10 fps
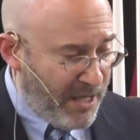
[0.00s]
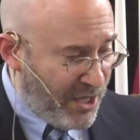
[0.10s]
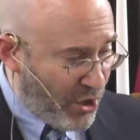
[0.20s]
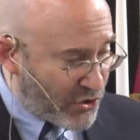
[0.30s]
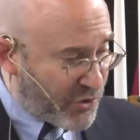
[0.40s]

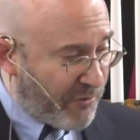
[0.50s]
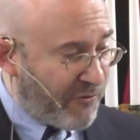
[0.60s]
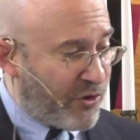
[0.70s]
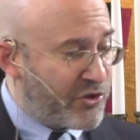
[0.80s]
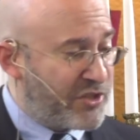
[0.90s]
He also
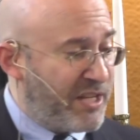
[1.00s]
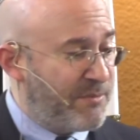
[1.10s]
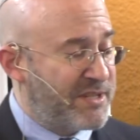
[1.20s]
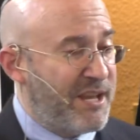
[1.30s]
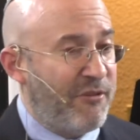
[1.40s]
refers to
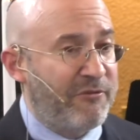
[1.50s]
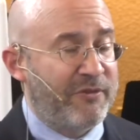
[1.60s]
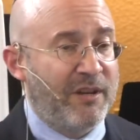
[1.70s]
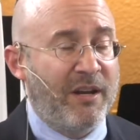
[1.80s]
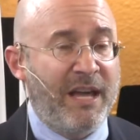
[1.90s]

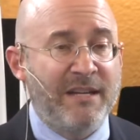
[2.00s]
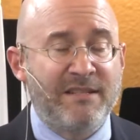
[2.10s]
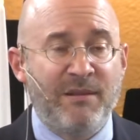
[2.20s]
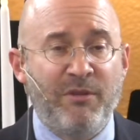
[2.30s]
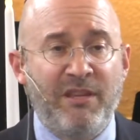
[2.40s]
himself and
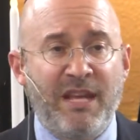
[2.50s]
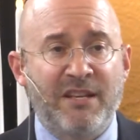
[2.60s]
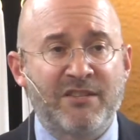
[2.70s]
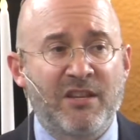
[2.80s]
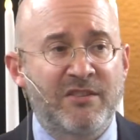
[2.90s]
Timothy
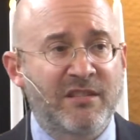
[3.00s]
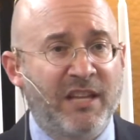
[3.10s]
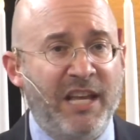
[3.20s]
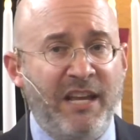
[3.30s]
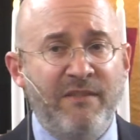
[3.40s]
as
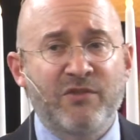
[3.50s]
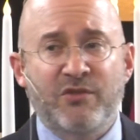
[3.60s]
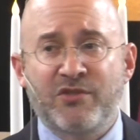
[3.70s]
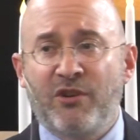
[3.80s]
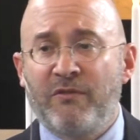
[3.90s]
slaves
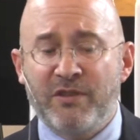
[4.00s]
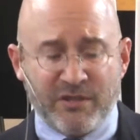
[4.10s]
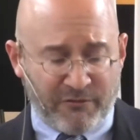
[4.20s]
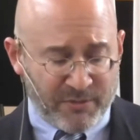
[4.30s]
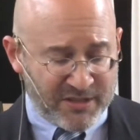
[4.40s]
or
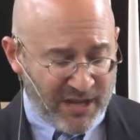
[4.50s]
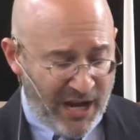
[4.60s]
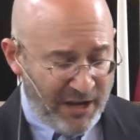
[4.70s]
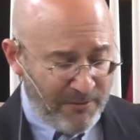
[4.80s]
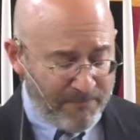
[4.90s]
servants of
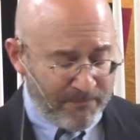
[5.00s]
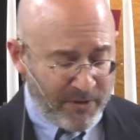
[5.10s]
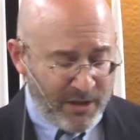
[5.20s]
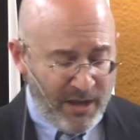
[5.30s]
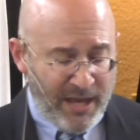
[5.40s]
Messiah.
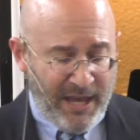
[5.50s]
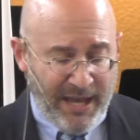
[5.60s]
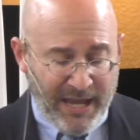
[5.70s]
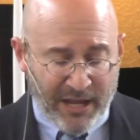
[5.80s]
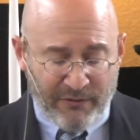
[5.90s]

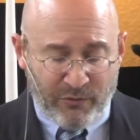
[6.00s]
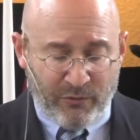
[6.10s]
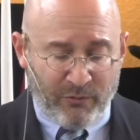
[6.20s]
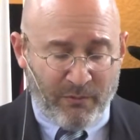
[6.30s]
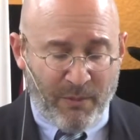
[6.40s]
And if you
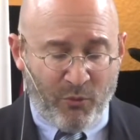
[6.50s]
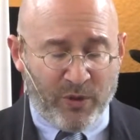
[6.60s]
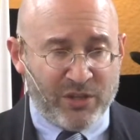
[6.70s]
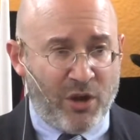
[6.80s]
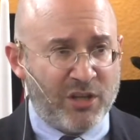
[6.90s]
remember,
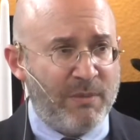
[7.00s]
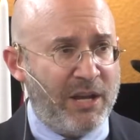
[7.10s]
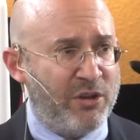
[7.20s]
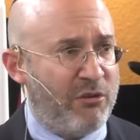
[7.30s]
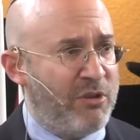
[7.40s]
we talked
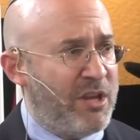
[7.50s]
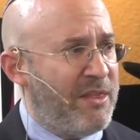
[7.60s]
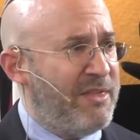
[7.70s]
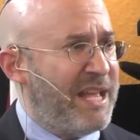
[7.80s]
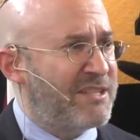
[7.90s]
about, you know,
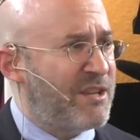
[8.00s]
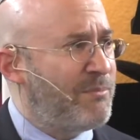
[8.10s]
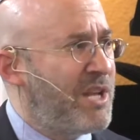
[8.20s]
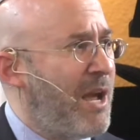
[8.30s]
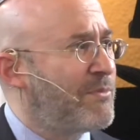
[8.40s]
that
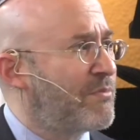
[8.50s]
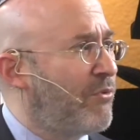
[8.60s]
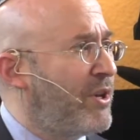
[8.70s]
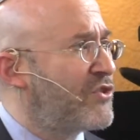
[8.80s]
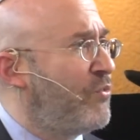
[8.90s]
sometimes
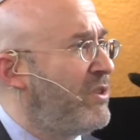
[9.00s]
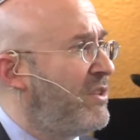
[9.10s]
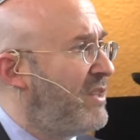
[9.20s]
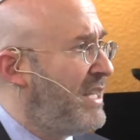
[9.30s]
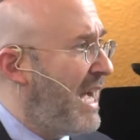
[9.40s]
brings
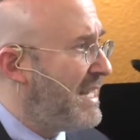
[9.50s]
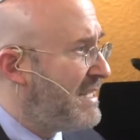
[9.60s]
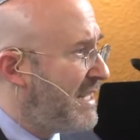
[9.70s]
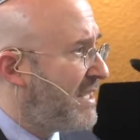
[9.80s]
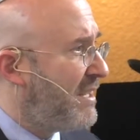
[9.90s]
with it the
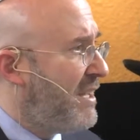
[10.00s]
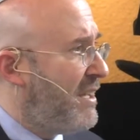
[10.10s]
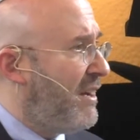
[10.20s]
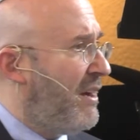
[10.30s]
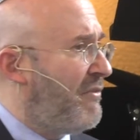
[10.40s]
idea,
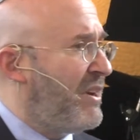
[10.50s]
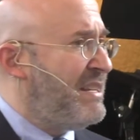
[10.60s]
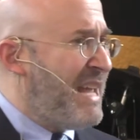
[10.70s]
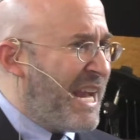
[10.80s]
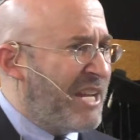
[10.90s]
a very
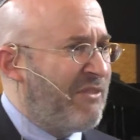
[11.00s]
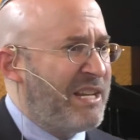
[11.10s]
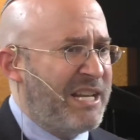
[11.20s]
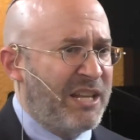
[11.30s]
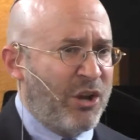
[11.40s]
negative
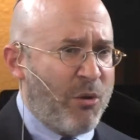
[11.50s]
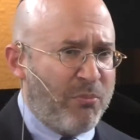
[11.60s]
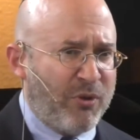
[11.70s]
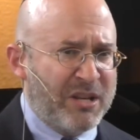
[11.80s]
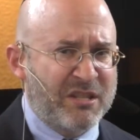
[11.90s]
idea, like
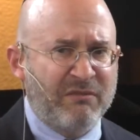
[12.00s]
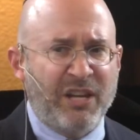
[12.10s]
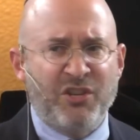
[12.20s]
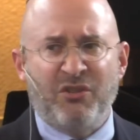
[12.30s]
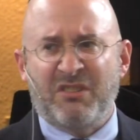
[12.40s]
oppressive,
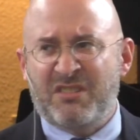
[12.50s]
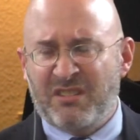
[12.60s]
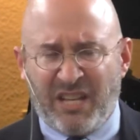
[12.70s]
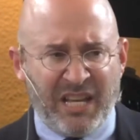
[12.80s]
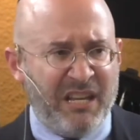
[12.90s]
like you're a
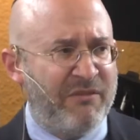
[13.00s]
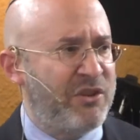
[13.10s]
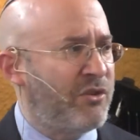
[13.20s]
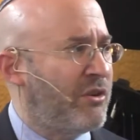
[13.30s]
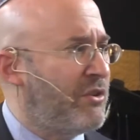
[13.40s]
slave
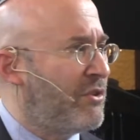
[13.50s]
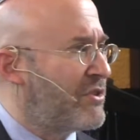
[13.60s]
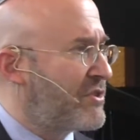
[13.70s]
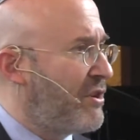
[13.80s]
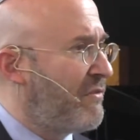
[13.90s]
and you're
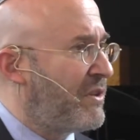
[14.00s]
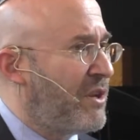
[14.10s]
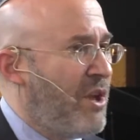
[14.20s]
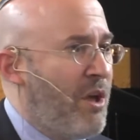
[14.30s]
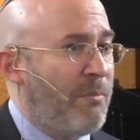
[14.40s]
a
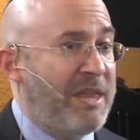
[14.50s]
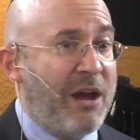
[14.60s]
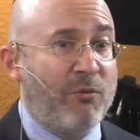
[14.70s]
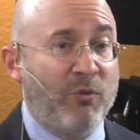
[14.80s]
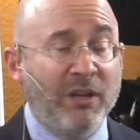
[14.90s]
servant. But
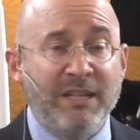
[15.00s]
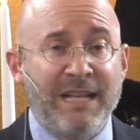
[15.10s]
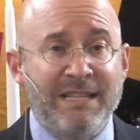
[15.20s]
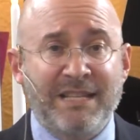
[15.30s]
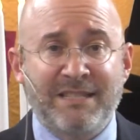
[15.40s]
how really
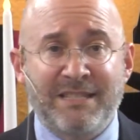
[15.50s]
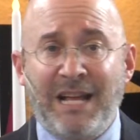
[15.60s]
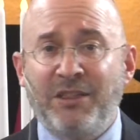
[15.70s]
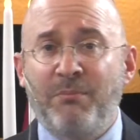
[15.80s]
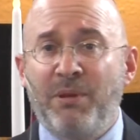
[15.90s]
that's
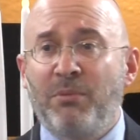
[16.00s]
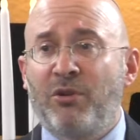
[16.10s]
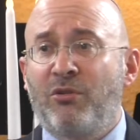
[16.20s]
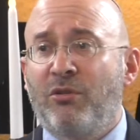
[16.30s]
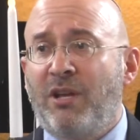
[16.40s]
not the
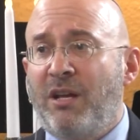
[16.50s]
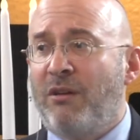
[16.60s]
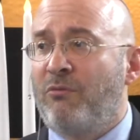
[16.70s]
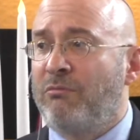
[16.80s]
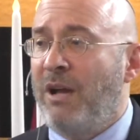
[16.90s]

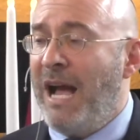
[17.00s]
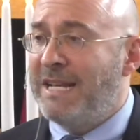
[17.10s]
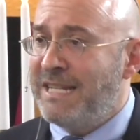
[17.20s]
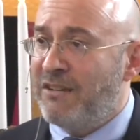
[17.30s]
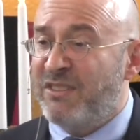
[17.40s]
biblical
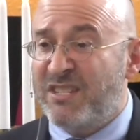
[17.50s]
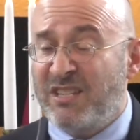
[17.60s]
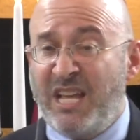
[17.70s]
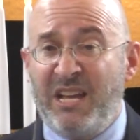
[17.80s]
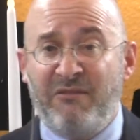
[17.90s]
idea of a
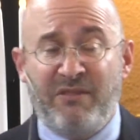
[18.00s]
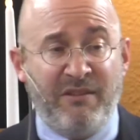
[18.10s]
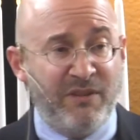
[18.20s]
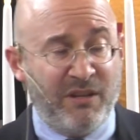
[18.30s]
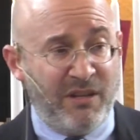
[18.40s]
slave,
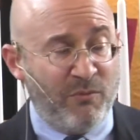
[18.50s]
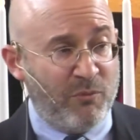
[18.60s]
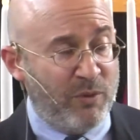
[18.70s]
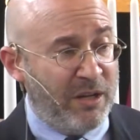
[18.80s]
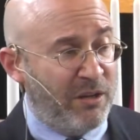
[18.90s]
even when
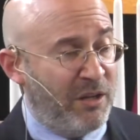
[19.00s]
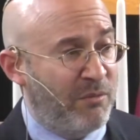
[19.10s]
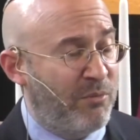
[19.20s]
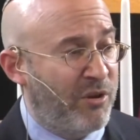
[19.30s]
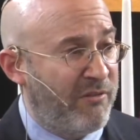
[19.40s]
we read in
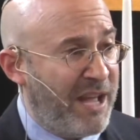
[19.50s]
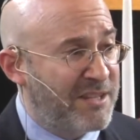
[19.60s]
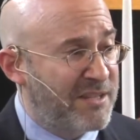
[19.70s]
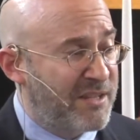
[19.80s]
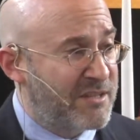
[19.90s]
the book of
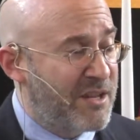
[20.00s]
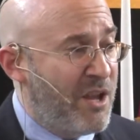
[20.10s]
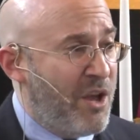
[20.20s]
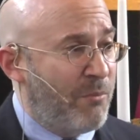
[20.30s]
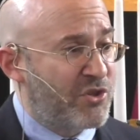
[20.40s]
Exodus.
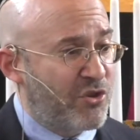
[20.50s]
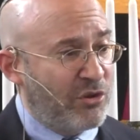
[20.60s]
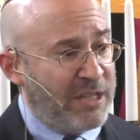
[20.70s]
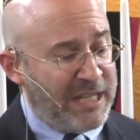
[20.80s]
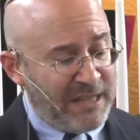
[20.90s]
But
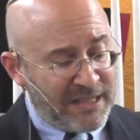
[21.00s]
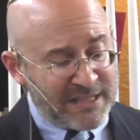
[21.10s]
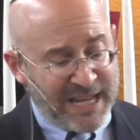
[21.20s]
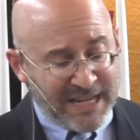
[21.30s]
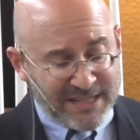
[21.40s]
certainly in
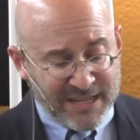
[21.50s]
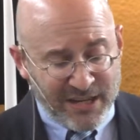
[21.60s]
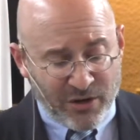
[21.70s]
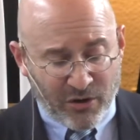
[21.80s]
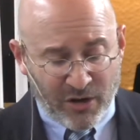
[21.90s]
this case
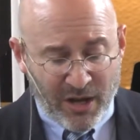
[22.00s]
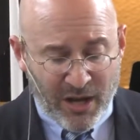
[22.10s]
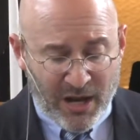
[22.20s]
here,